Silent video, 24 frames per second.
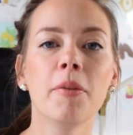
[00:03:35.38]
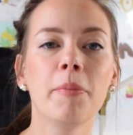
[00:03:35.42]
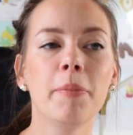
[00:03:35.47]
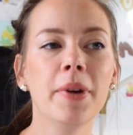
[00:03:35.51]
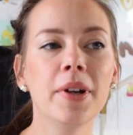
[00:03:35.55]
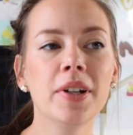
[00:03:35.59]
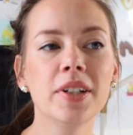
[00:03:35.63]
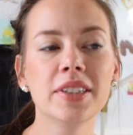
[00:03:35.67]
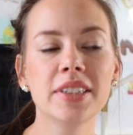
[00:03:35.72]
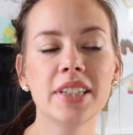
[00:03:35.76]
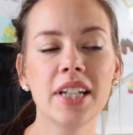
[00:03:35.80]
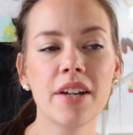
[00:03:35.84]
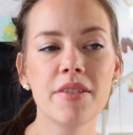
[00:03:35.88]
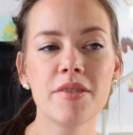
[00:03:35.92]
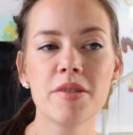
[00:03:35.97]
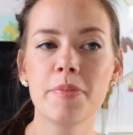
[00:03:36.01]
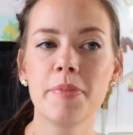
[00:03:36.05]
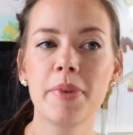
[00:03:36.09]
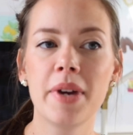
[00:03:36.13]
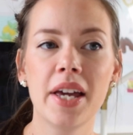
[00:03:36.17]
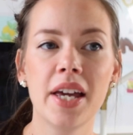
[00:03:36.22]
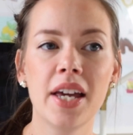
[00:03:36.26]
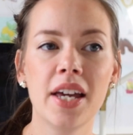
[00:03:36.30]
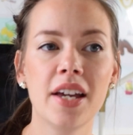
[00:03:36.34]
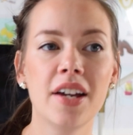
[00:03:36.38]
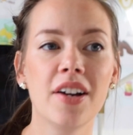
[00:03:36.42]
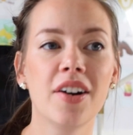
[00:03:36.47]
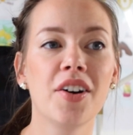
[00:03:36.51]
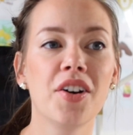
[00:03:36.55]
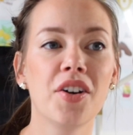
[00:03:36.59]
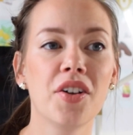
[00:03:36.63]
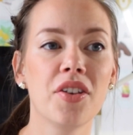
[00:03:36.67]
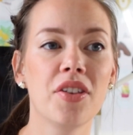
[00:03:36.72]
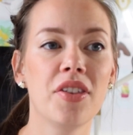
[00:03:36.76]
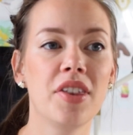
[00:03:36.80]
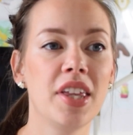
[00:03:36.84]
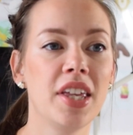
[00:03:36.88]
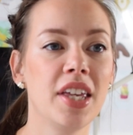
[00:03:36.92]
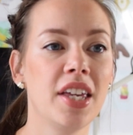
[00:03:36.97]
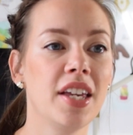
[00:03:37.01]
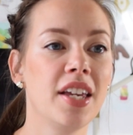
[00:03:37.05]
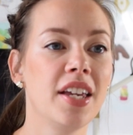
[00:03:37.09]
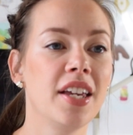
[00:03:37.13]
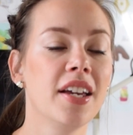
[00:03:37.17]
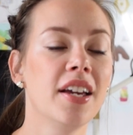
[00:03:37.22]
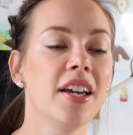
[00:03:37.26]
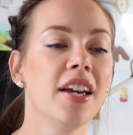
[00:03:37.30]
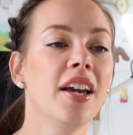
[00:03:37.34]
bills I have to pay, all of
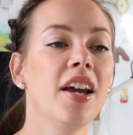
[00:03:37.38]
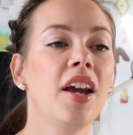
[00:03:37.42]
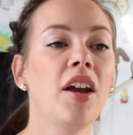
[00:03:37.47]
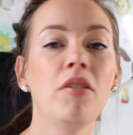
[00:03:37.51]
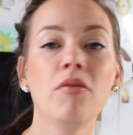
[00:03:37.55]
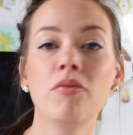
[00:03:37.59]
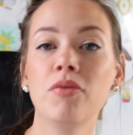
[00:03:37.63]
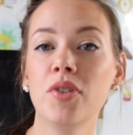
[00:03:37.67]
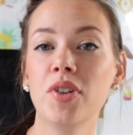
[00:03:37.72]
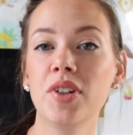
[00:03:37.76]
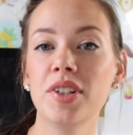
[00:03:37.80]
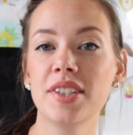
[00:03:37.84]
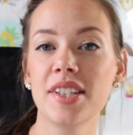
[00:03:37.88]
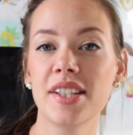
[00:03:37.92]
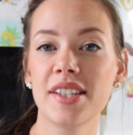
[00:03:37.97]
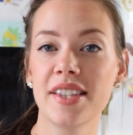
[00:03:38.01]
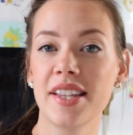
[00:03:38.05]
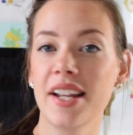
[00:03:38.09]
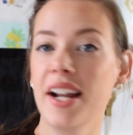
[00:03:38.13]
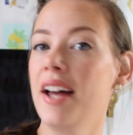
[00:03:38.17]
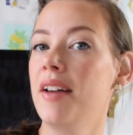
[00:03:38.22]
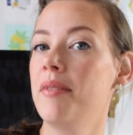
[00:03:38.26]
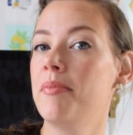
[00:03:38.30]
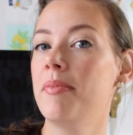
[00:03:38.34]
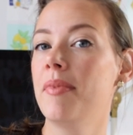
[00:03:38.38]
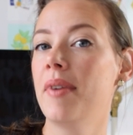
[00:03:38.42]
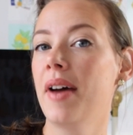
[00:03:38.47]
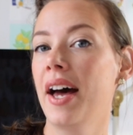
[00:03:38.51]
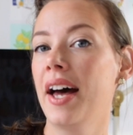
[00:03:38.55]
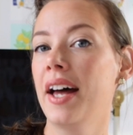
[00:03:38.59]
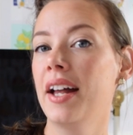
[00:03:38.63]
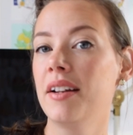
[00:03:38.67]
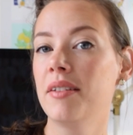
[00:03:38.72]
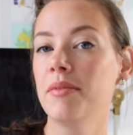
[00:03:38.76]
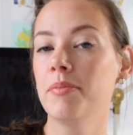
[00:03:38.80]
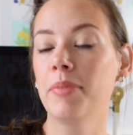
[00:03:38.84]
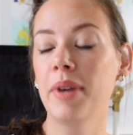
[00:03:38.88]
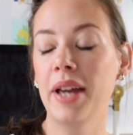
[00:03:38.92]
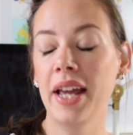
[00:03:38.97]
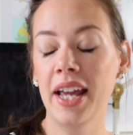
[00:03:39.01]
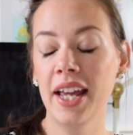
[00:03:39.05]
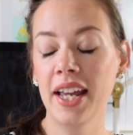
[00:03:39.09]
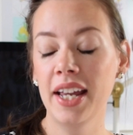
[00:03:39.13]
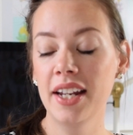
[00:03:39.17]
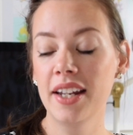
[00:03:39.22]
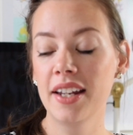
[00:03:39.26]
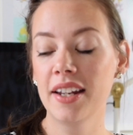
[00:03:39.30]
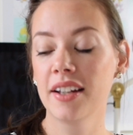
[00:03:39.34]
the invoices that I hadn't
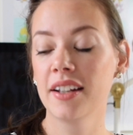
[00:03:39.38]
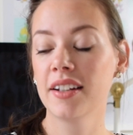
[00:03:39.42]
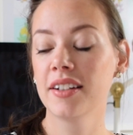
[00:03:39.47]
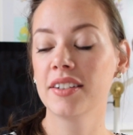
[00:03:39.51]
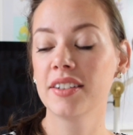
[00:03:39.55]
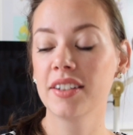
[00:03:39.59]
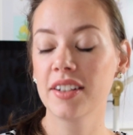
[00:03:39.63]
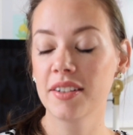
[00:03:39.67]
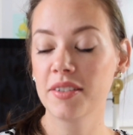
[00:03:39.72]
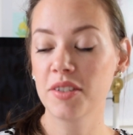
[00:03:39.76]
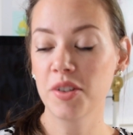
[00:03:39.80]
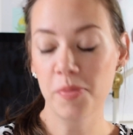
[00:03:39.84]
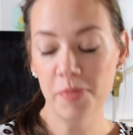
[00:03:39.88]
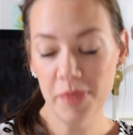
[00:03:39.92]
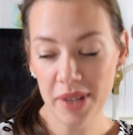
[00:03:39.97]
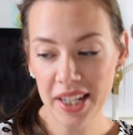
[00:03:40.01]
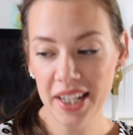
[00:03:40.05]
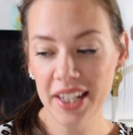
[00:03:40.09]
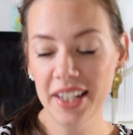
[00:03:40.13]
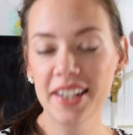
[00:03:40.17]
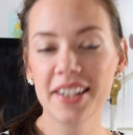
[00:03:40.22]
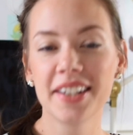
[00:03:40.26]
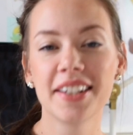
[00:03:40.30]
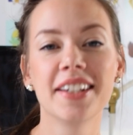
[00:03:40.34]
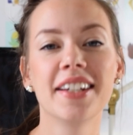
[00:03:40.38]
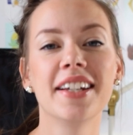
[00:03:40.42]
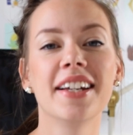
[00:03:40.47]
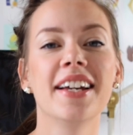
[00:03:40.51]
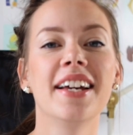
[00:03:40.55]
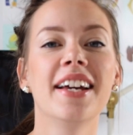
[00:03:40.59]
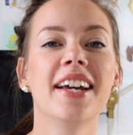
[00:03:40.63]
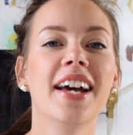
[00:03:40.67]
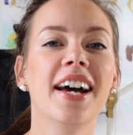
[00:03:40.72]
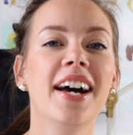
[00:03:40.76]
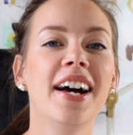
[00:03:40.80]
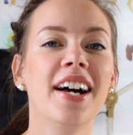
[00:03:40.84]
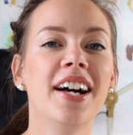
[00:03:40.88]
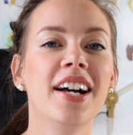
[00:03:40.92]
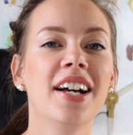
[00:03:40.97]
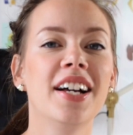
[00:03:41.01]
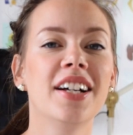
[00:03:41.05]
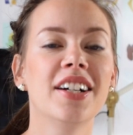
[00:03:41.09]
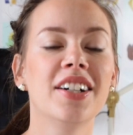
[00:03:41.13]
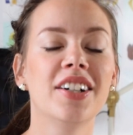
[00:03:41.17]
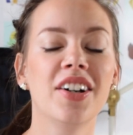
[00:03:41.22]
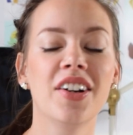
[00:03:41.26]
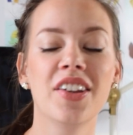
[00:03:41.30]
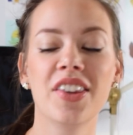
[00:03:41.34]
paid to me,
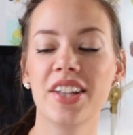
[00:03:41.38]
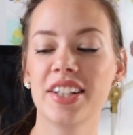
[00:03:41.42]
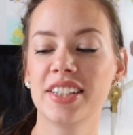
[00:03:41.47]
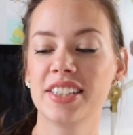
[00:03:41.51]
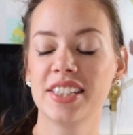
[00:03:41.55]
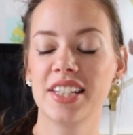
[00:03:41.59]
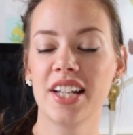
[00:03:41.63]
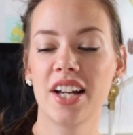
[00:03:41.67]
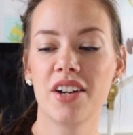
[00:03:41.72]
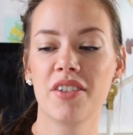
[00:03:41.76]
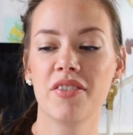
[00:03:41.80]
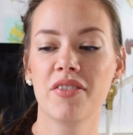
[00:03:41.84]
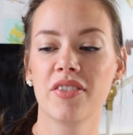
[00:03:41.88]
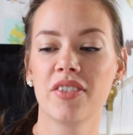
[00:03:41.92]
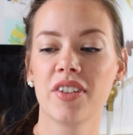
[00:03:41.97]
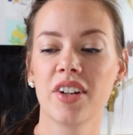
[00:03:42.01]
all that stuff.